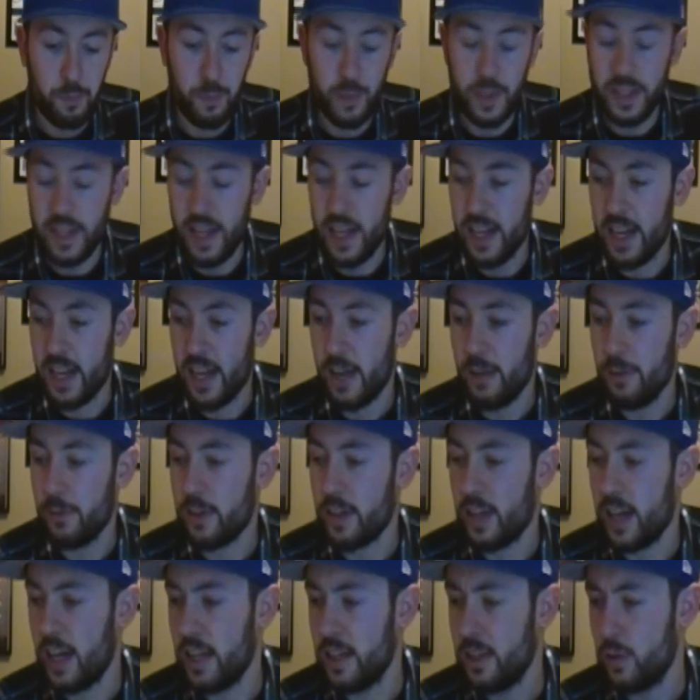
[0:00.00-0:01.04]
But then I
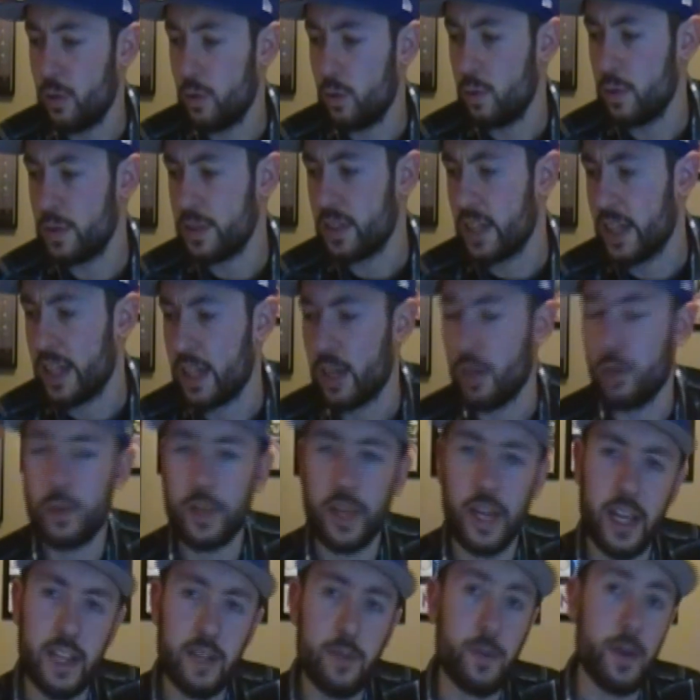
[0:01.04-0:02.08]
kind of was like,
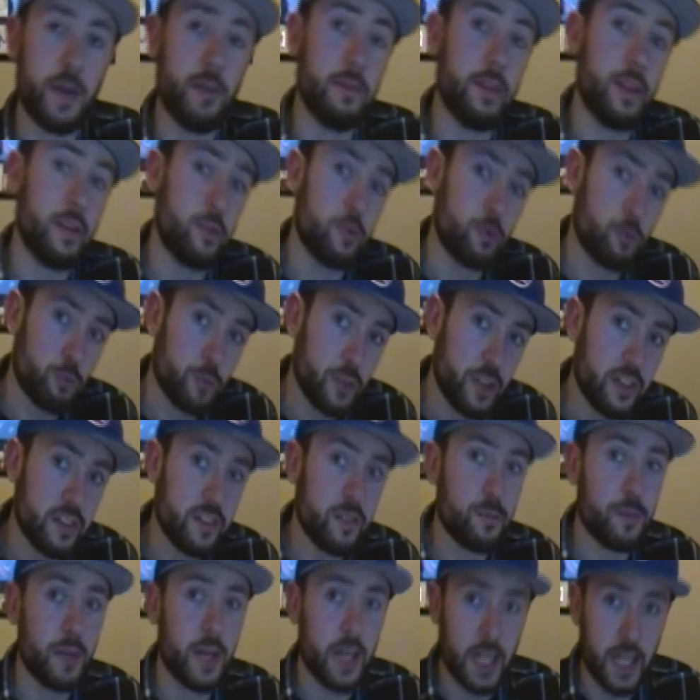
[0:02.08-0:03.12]
okay, maybe there's a
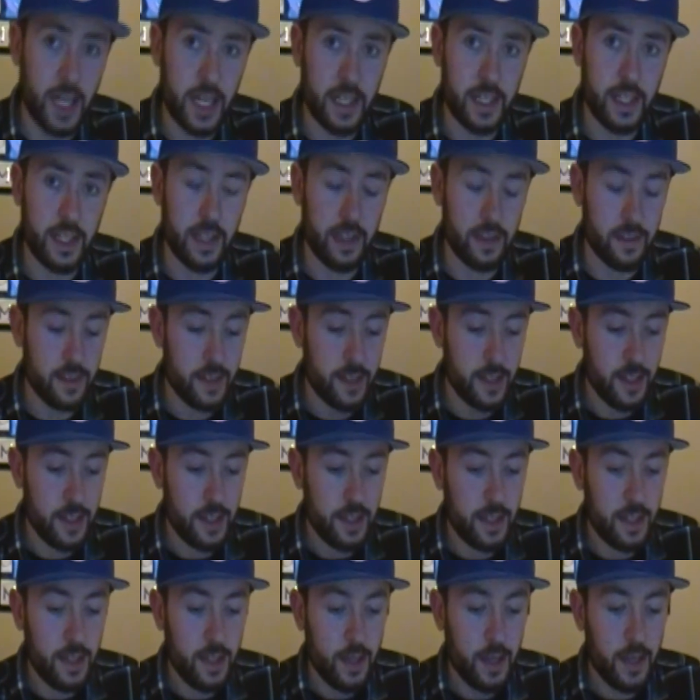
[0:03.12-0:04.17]
reason behind it.
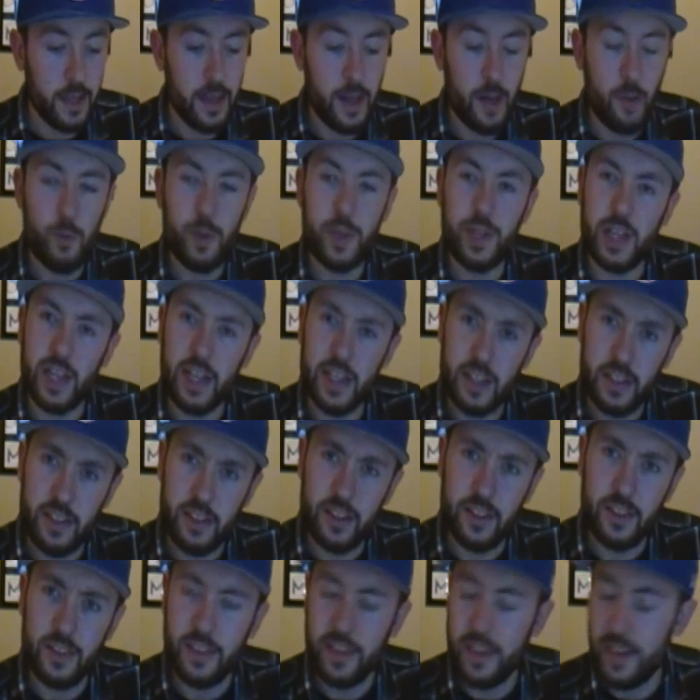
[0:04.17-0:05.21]
And then we kind
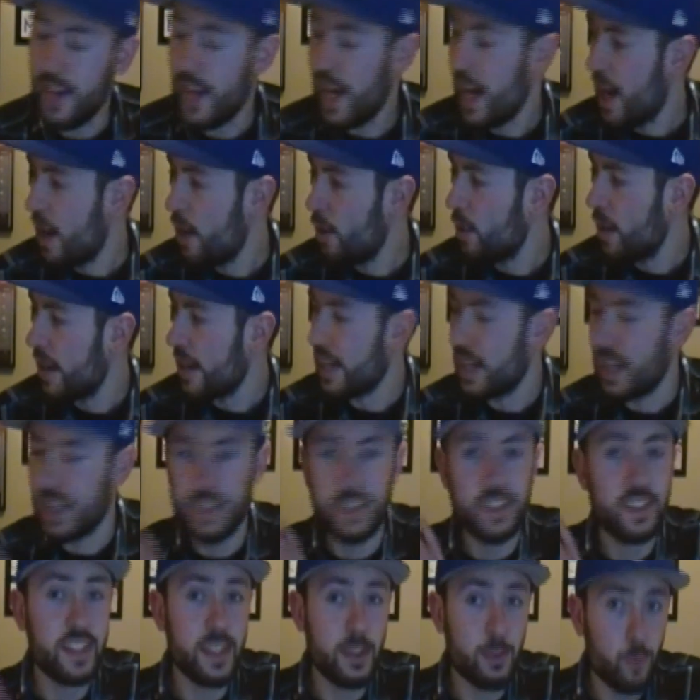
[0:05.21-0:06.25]
of, now I kind
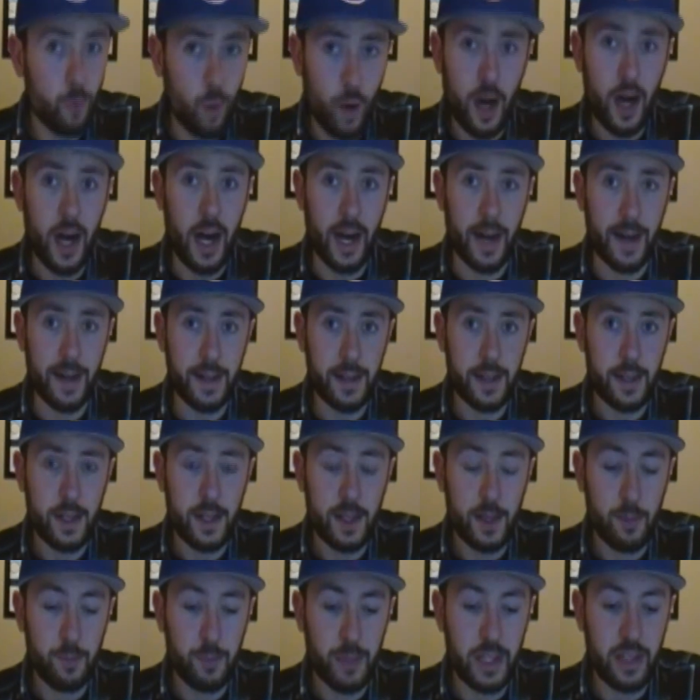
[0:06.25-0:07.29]
of see why.
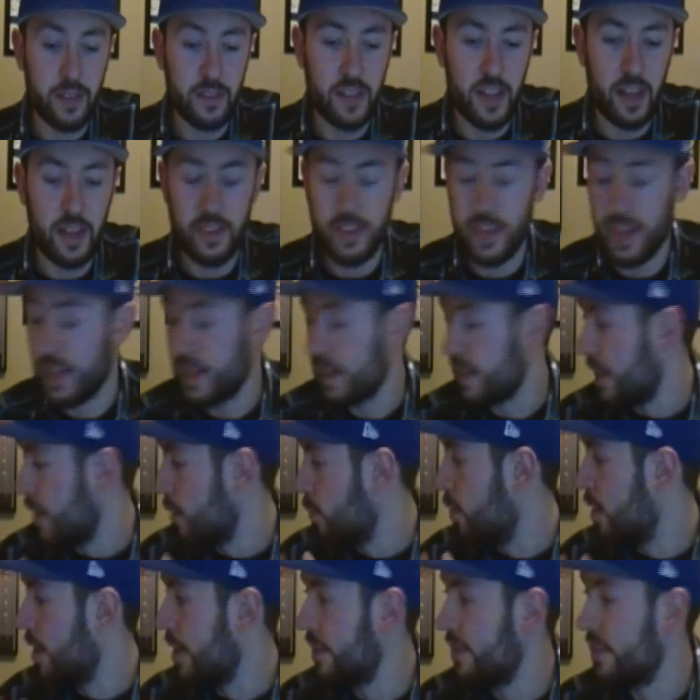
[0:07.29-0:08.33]
Because I think they
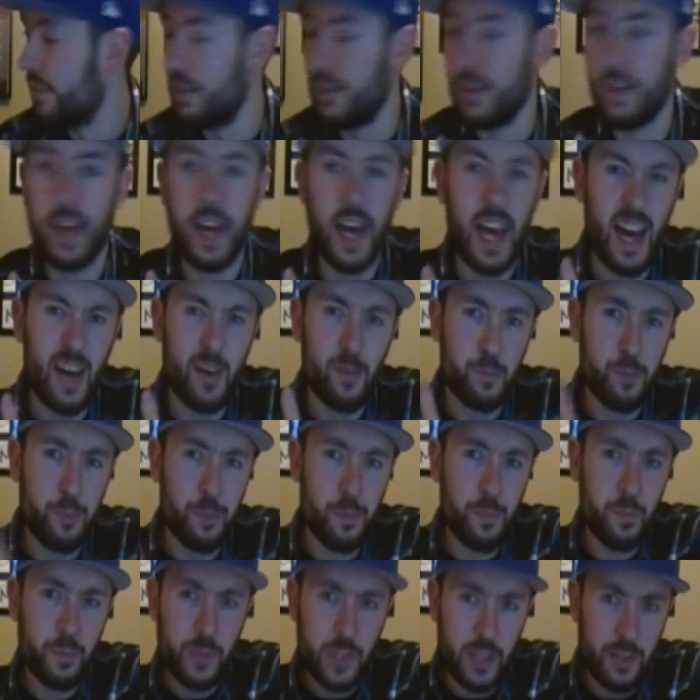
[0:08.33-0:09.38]
wanted to
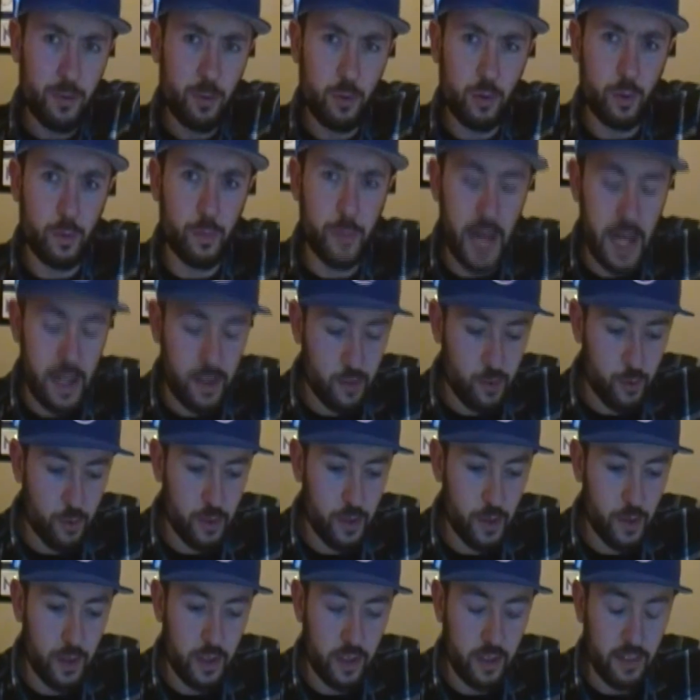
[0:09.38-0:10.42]
give a little
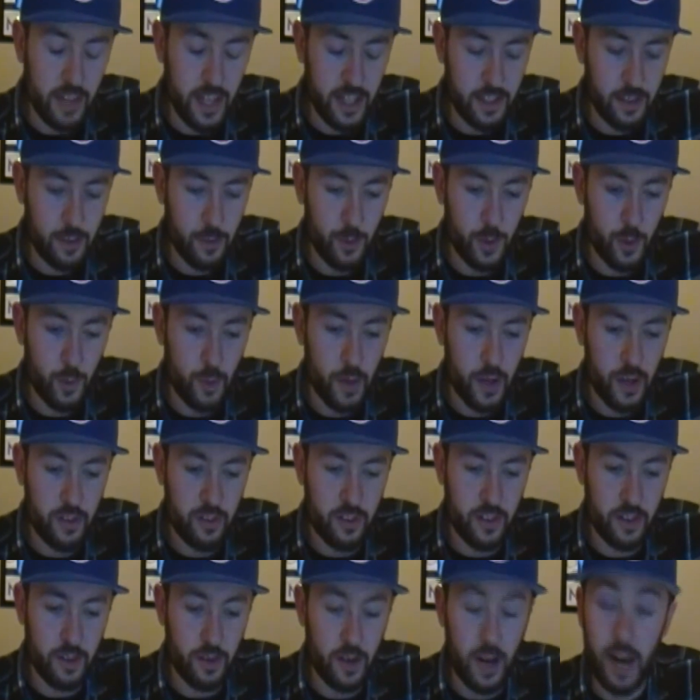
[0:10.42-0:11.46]
backstory to the Galactic
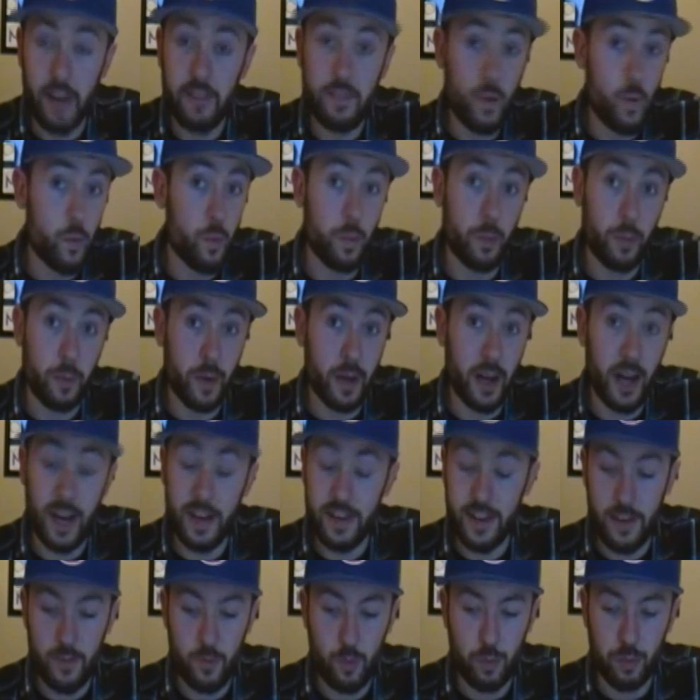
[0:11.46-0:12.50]
Federation. I never,
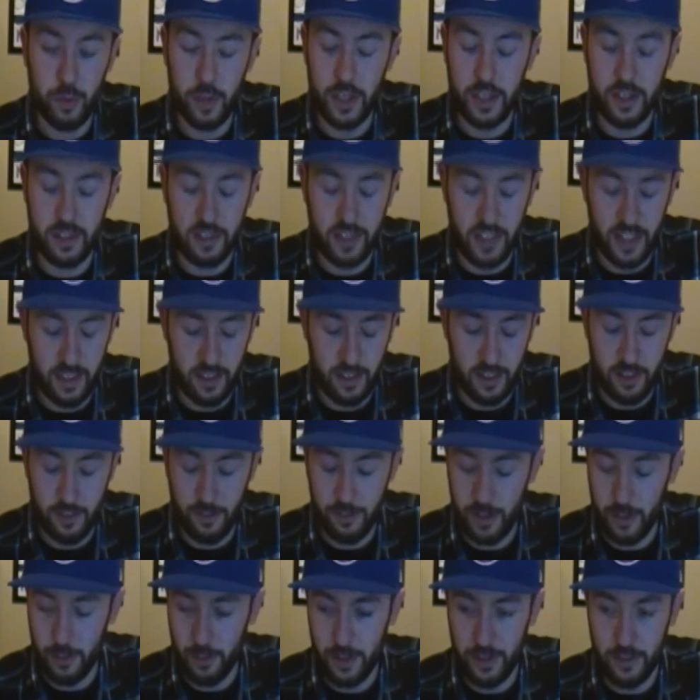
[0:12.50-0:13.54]
I never played Gal uh,
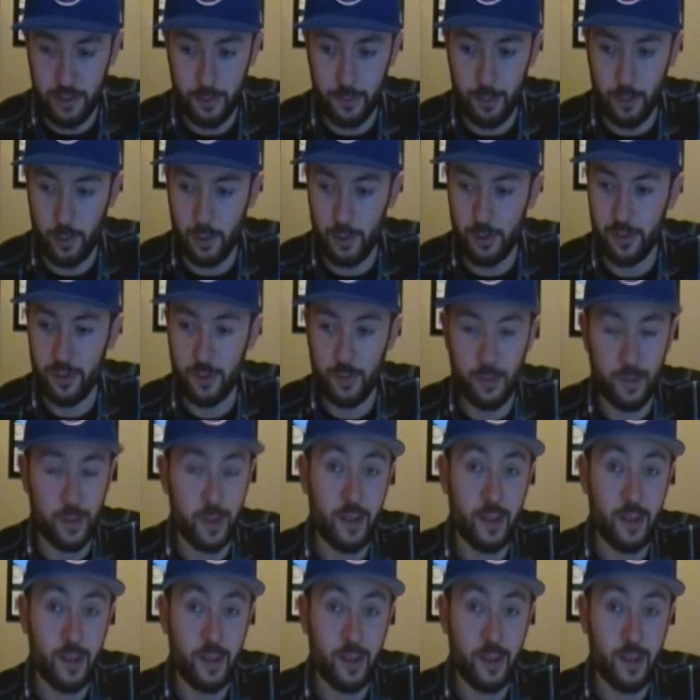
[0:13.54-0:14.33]
Federation Force.